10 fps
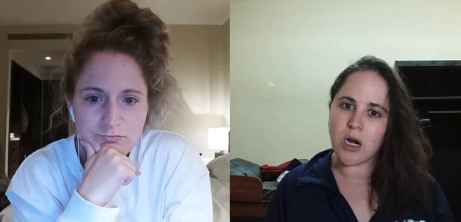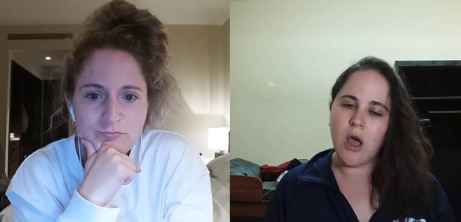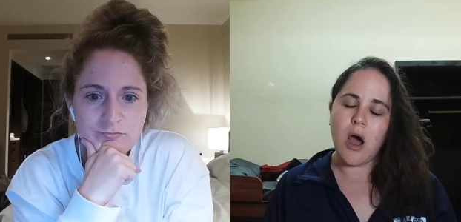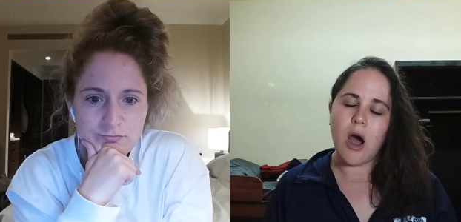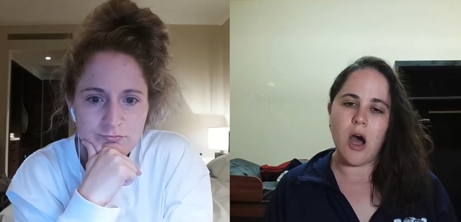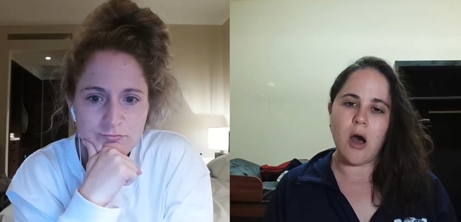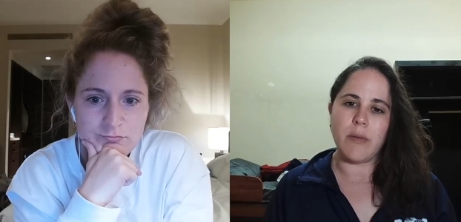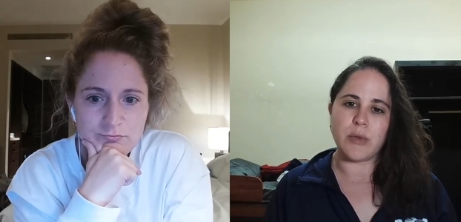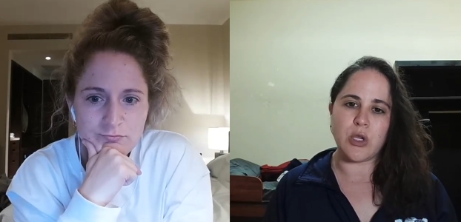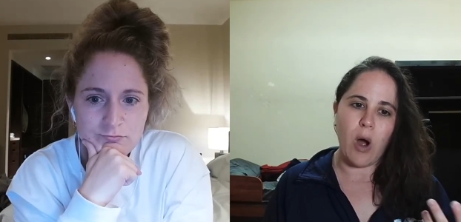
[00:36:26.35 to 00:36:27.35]
Speaker 1: Um, you know,
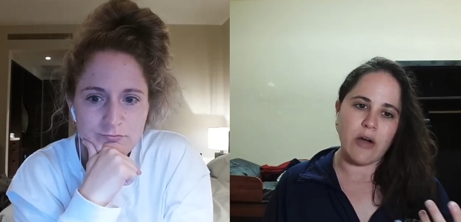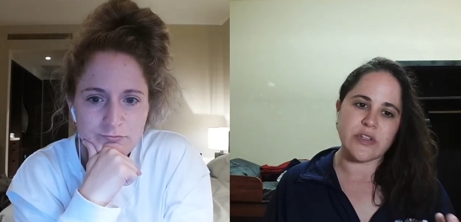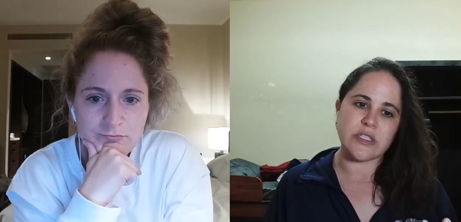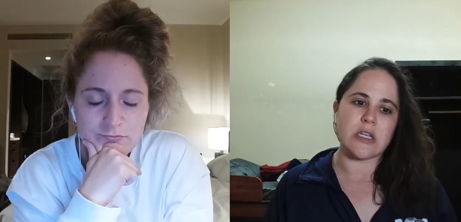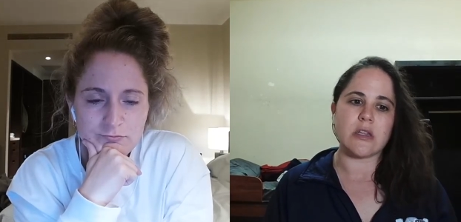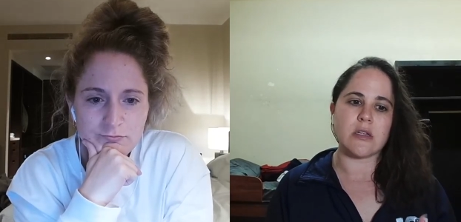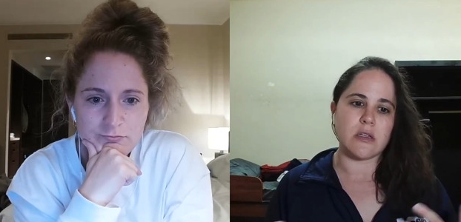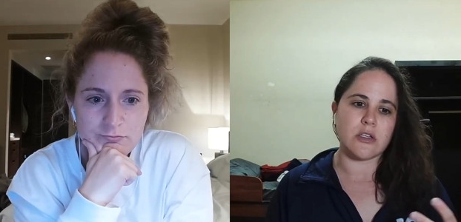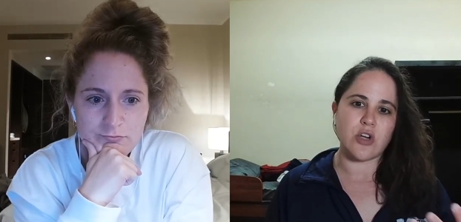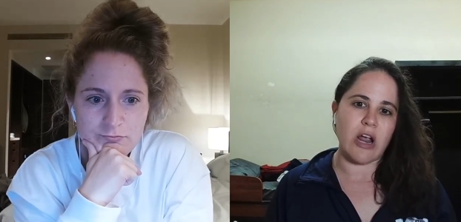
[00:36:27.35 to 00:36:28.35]
obviously the the
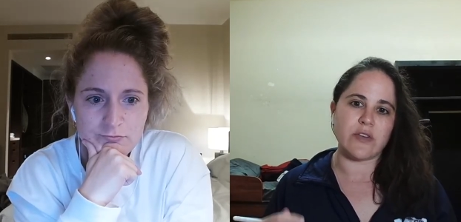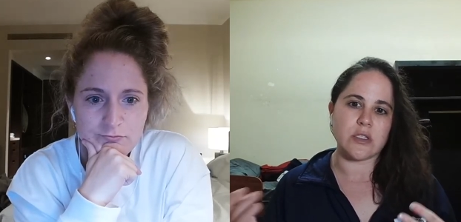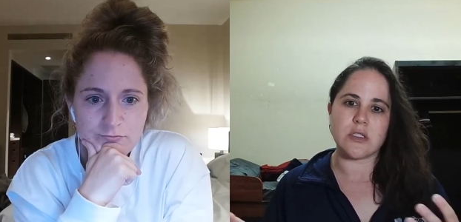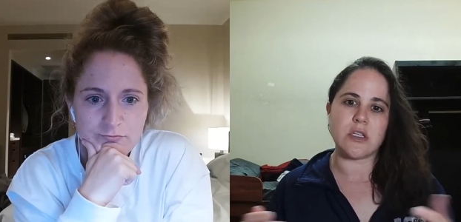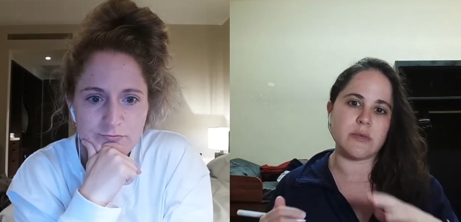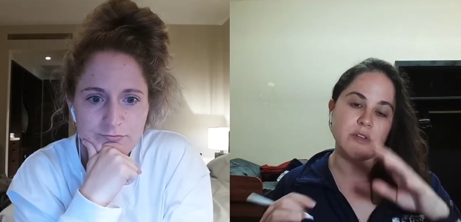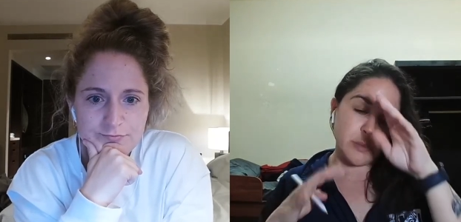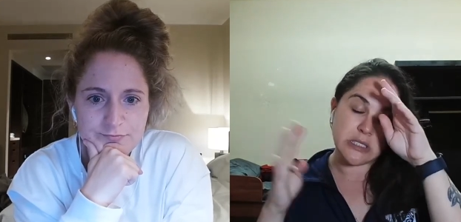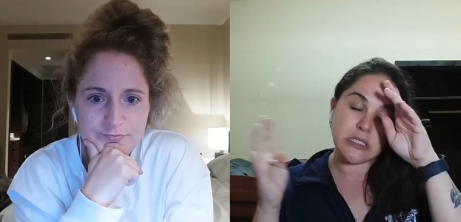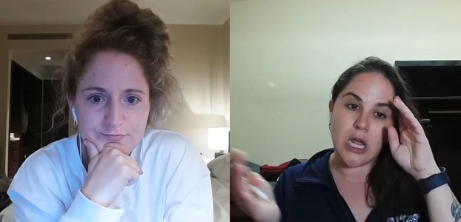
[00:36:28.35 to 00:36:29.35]
drivers and teams have been
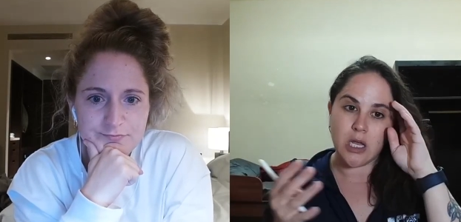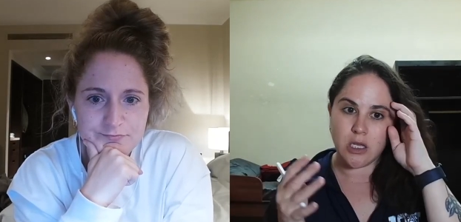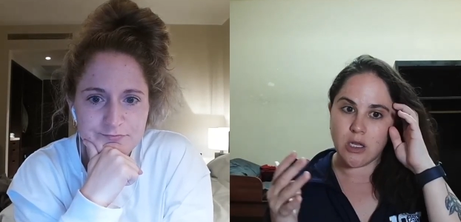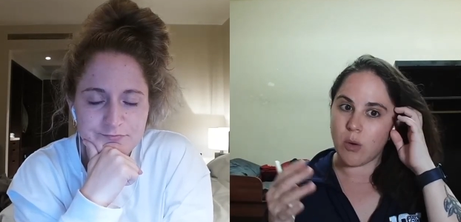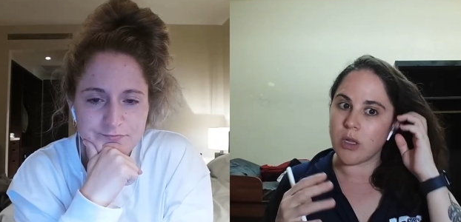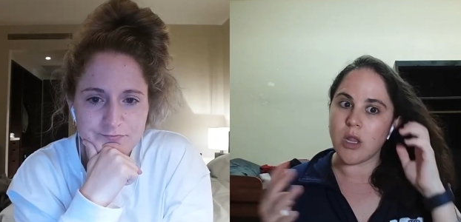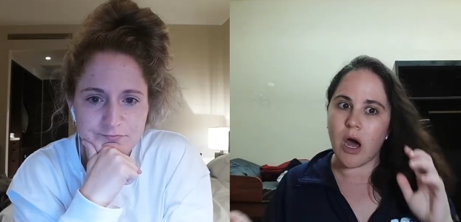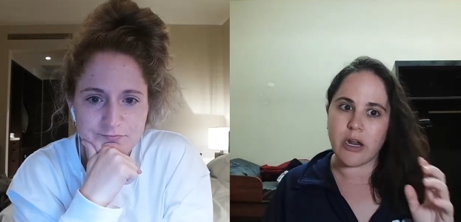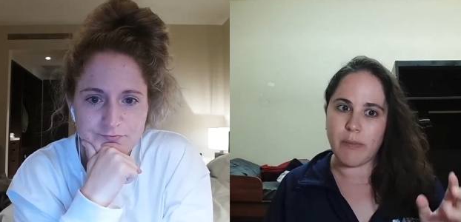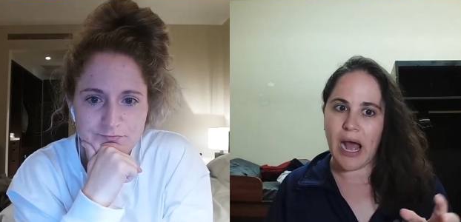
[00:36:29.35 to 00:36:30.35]
saying, you know, a lot
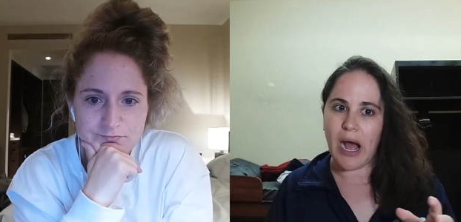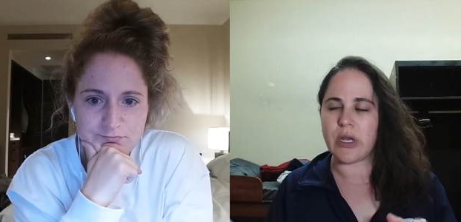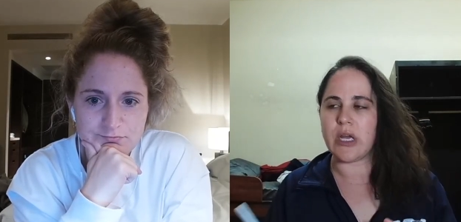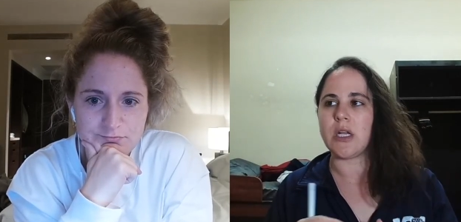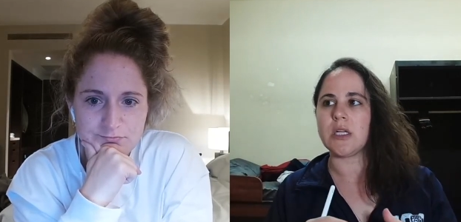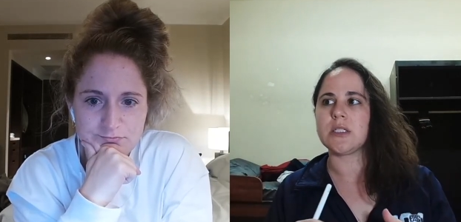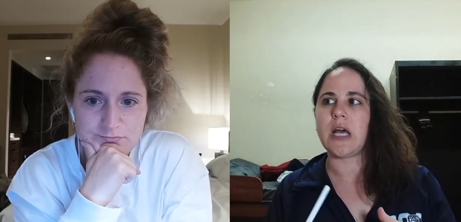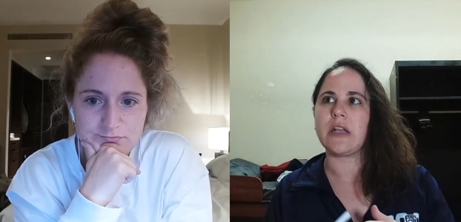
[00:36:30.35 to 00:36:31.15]
about it, and it's kind of